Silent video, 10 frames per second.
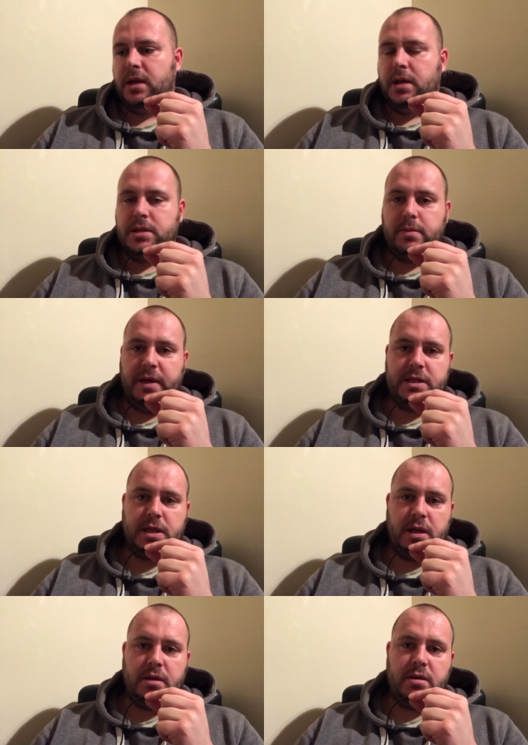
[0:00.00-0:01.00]
so
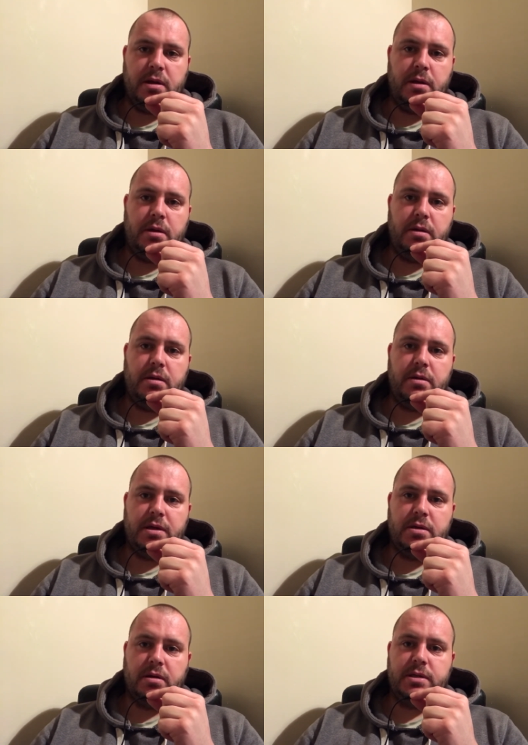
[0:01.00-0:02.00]
basically the
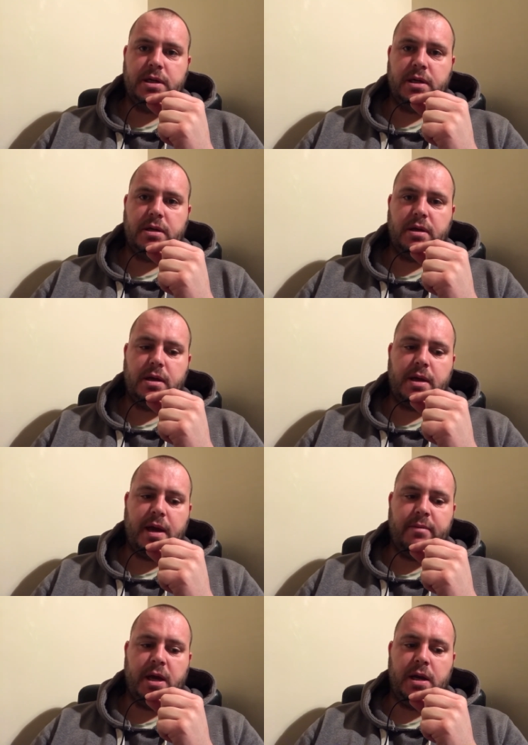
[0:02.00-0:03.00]
doctor came
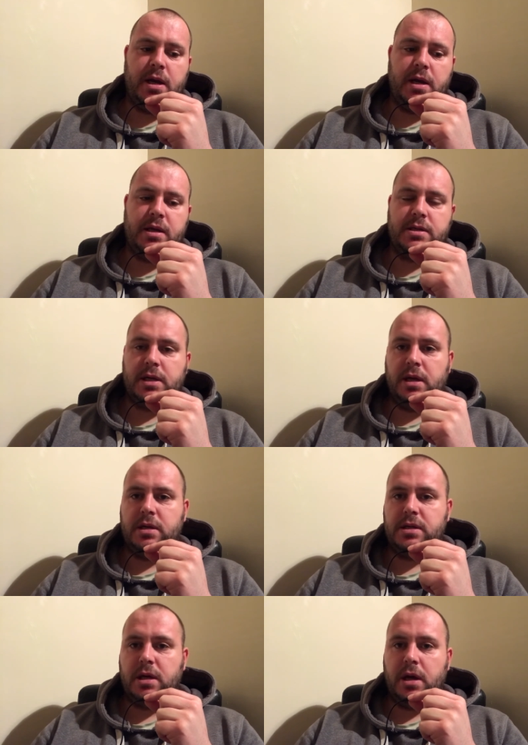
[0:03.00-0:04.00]
in and he said,
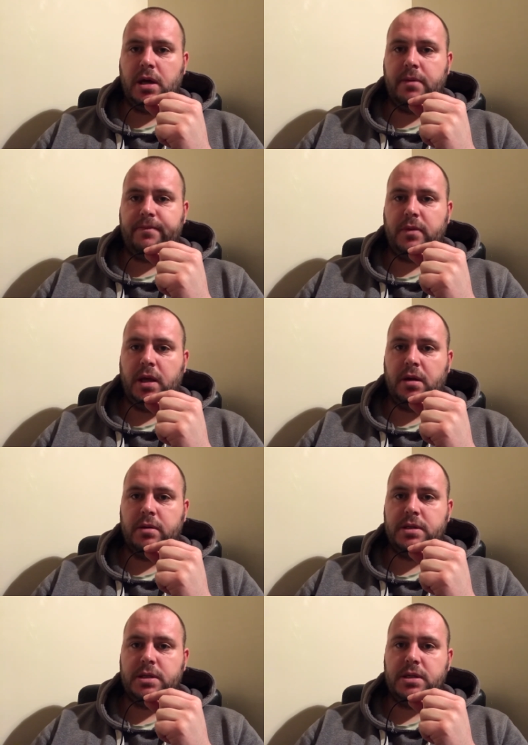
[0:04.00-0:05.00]

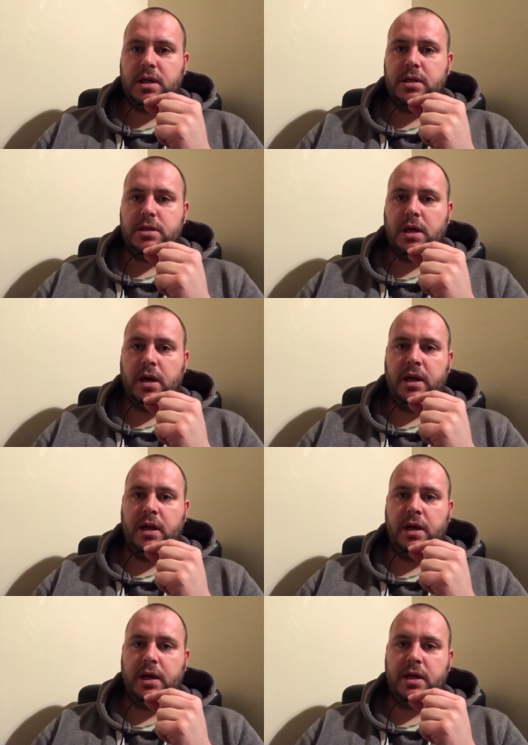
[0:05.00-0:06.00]
it's highly
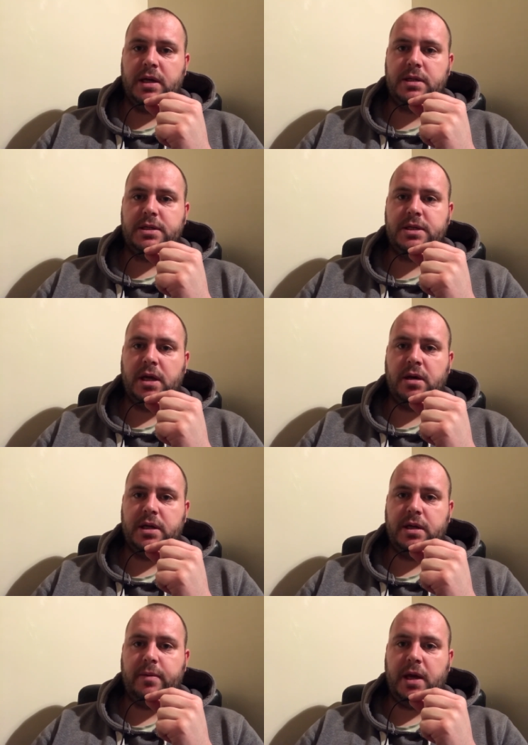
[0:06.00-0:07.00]
likely it's
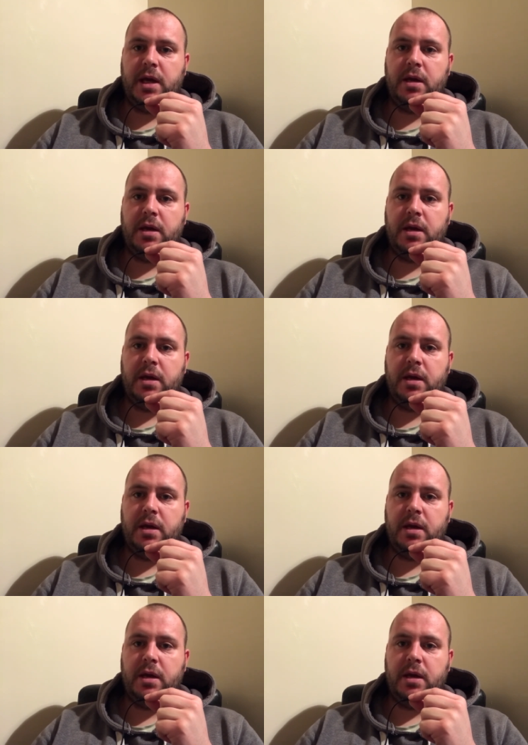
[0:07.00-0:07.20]
CIDP,